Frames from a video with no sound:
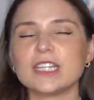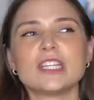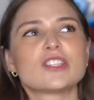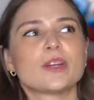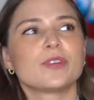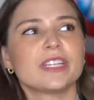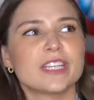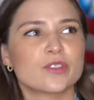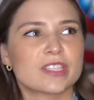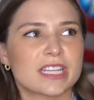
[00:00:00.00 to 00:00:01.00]
So I'm really
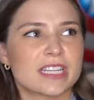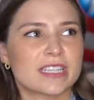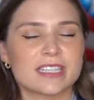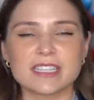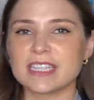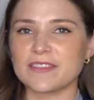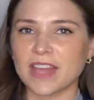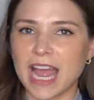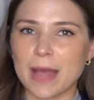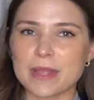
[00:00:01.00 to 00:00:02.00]
interested to see if
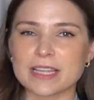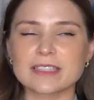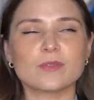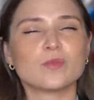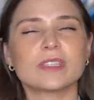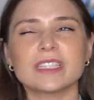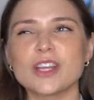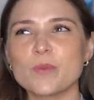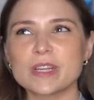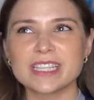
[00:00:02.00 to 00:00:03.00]
that happens. Really
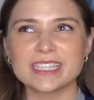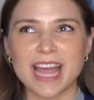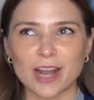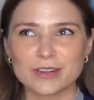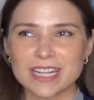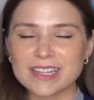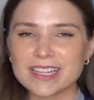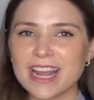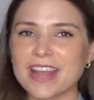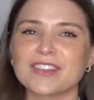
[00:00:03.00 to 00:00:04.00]
hope we see Tattersail
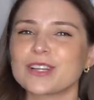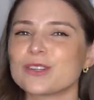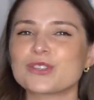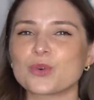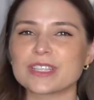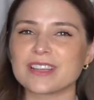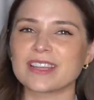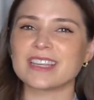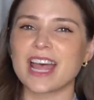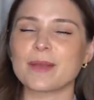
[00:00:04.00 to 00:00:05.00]
again. I feel like her story's
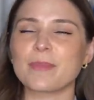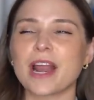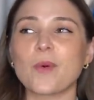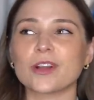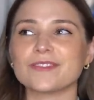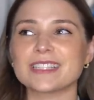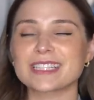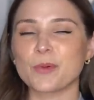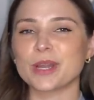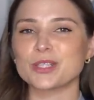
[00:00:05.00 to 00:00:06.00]
not done, but I wonder if it's
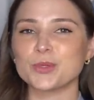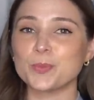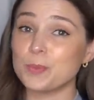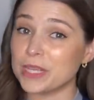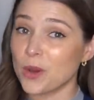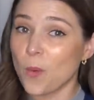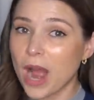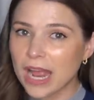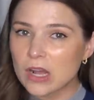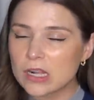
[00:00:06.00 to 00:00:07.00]
going to be a
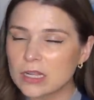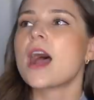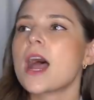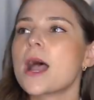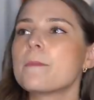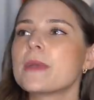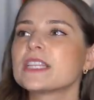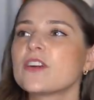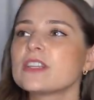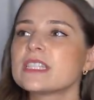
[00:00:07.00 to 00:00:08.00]
while.
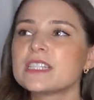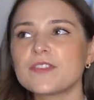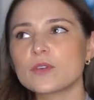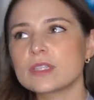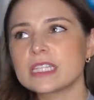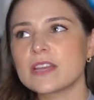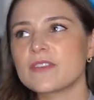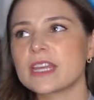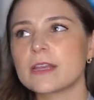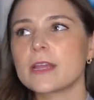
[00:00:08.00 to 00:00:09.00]
As far as the difficulty of
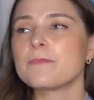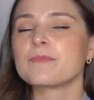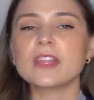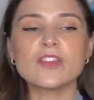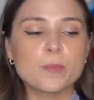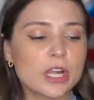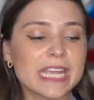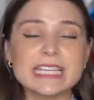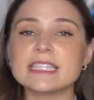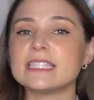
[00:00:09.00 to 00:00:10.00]
it, the book
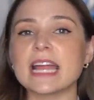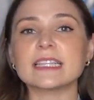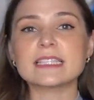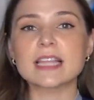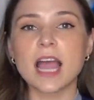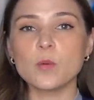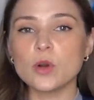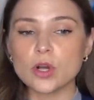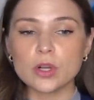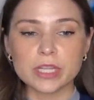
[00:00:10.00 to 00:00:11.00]
is dense. I
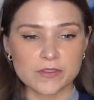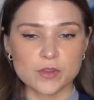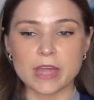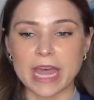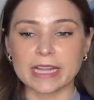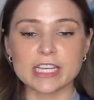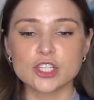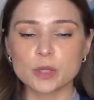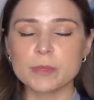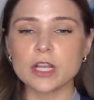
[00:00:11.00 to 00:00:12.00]
will give you that. Like, it
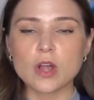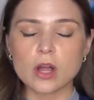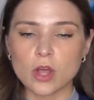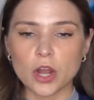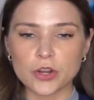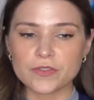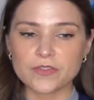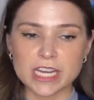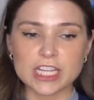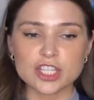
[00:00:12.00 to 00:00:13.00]
took me a lot longer to
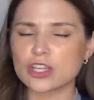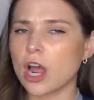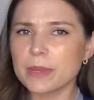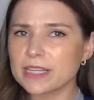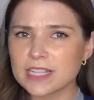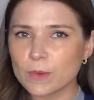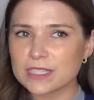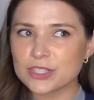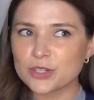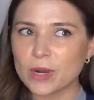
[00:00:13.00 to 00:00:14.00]
finish, not because I
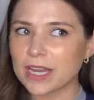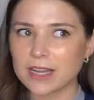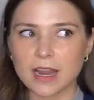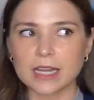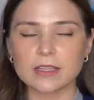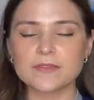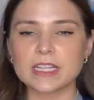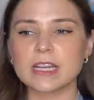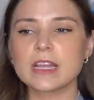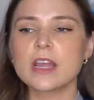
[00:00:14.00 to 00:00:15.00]
wasn't enjoying it, I loved
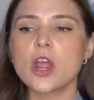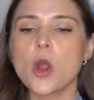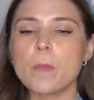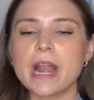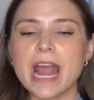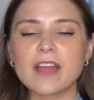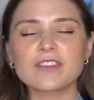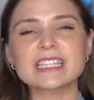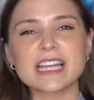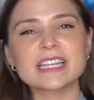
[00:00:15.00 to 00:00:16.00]
it, but
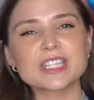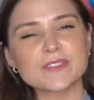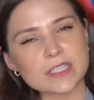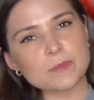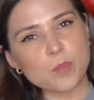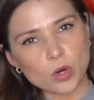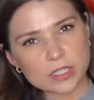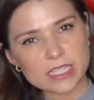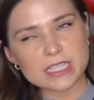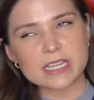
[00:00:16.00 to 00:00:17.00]
every sentence feels
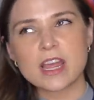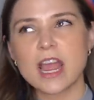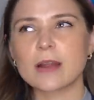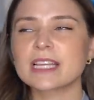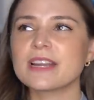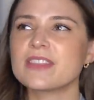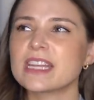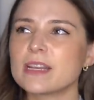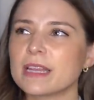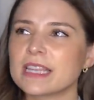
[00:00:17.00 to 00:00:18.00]
important. I was kind of
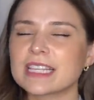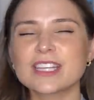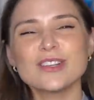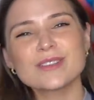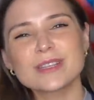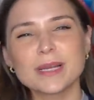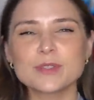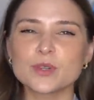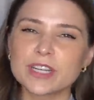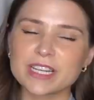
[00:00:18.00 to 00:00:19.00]
thinking about this, like, you know,
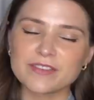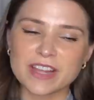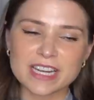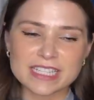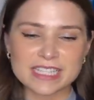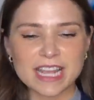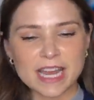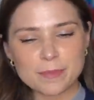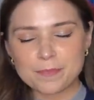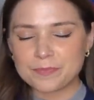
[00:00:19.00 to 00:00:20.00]
sometimes you're reading a fantasy
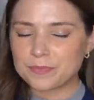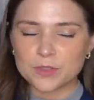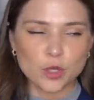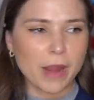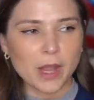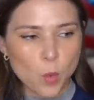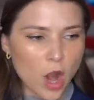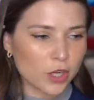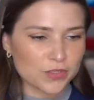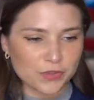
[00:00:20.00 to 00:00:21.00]
and your mind
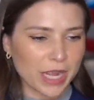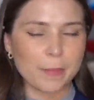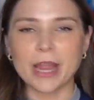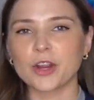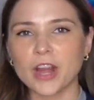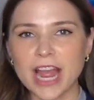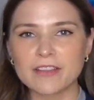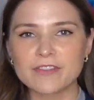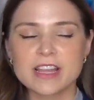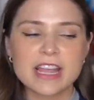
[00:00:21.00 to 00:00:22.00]
wanders for like a
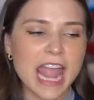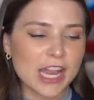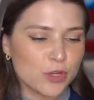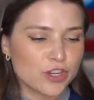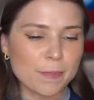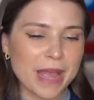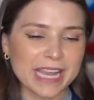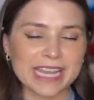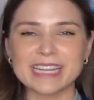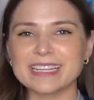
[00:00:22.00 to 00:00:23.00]
paragraph and you jump
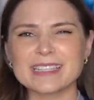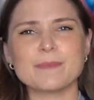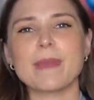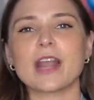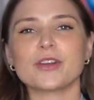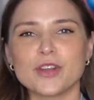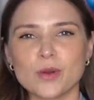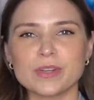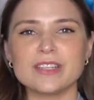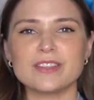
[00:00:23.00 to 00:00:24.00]
back in and it doesn't matter, you
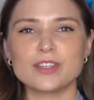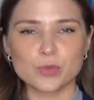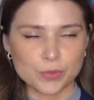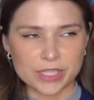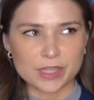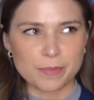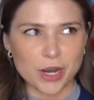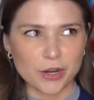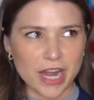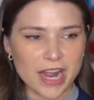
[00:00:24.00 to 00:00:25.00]
don't need to reread the
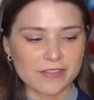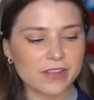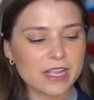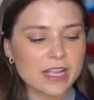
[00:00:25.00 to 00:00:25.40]
paragraph.